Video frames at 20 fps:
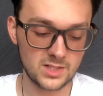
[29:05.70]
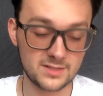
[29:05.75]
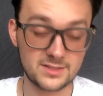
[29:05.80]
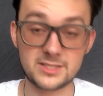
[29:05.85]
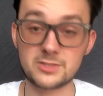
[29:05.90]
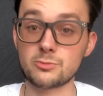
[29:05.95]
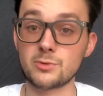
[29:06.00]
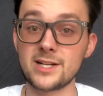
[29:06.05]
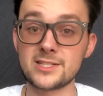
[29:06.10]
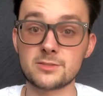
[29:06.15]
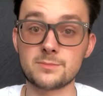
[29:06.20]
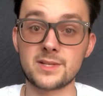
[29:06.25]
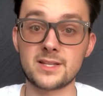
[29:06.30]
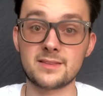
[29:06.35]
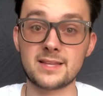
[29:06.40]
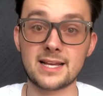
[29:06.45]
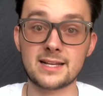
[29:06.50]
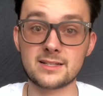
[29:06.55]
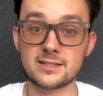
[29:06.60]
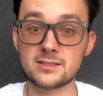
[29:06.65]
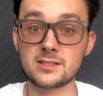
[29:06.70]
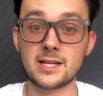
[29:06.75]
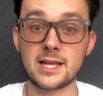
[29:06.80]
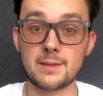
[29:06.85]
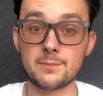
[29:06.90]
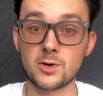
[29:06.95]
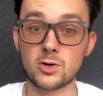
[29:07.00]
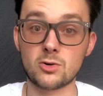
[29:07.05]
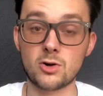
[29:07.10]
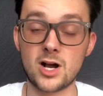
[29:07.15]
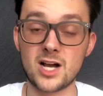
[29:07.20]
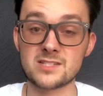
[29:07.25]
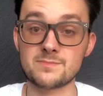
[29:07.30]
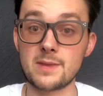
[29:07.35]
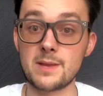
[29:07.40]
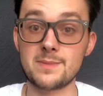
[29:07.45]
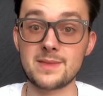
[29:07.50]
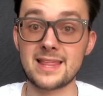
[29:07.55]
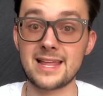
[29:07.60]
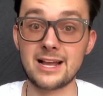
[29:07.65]
this regiment that came across,
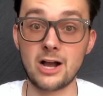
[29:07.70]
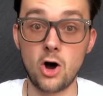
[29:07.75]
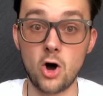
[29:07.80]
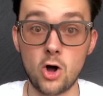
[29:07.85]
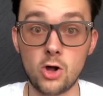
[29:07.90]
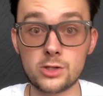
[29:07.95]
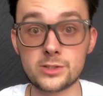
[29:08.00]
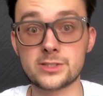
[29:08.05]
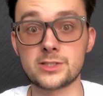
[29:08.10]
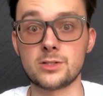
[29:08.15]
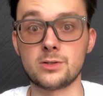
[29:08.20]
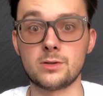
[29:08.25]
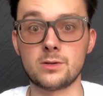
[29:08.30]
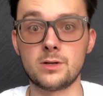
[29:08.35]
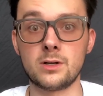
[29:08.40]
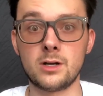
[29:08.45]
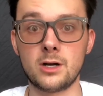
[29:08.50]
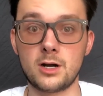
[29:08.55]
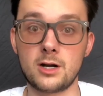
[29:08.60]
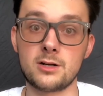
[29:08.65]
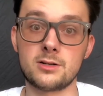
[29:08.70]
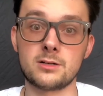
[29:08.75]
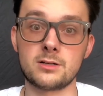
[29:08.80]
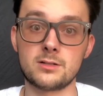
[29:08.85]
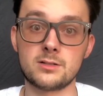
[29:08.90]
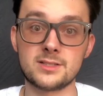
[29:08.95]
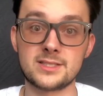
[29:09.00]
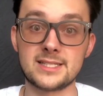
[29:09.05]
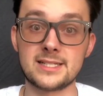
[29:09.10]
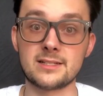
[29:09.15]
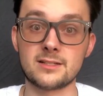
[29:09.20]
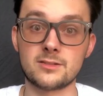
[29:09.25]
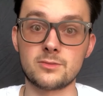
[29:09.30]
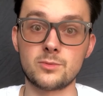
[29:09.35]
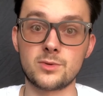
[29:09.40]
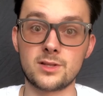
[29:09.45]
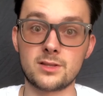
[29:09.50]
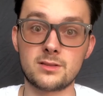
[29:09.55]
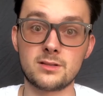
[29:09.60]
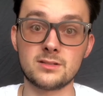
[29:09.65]
maybe they also are dealing
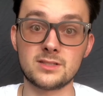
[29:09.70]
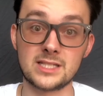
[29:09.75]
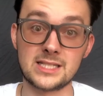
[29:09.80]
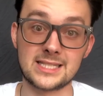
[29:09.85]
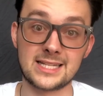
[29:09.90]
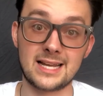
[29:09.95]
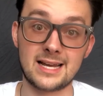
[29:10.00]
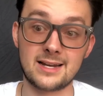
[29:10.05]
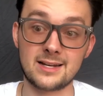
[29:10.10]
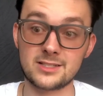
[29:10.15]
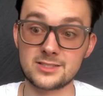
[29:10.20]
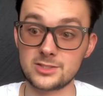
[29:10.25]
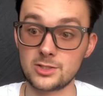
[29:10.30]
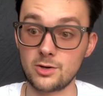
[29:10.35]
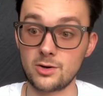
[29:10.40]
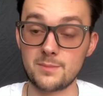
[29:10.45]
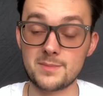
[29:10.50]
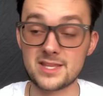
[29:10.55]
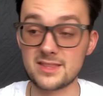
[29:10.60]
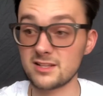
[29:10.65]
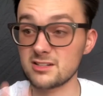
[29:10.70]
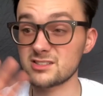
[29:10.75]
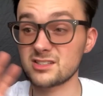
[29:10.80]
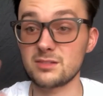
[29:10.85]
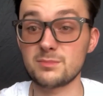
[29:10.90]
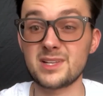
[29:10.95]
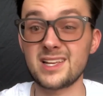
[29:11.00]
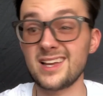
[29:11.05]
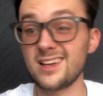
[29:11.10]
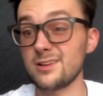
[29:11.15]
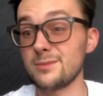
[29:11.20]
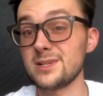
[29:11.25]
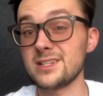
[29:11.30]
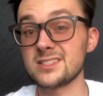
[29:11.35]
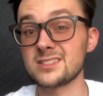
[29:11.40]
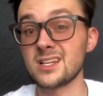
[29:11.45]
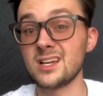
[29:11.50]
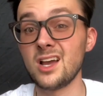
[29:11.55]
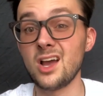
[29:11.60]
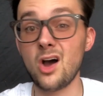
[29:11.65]
with Liliana. So I mean, there's going to be
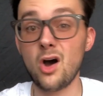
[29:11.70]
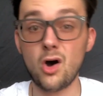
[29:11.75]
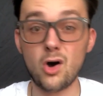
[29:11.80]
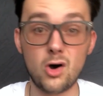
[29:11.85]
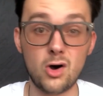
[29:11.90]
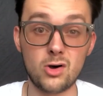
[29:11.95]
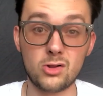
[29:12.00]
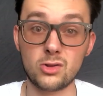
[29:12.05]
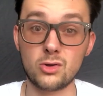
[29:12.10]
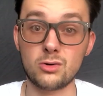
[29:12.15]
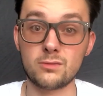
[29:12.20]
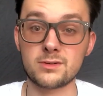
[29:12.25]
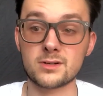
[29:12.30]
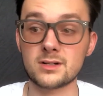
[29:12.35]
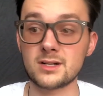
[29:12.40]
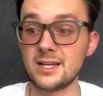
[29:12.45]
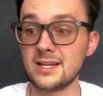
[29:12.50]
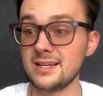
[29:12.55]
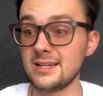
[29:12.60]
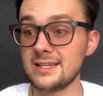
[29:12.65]
enemies all over.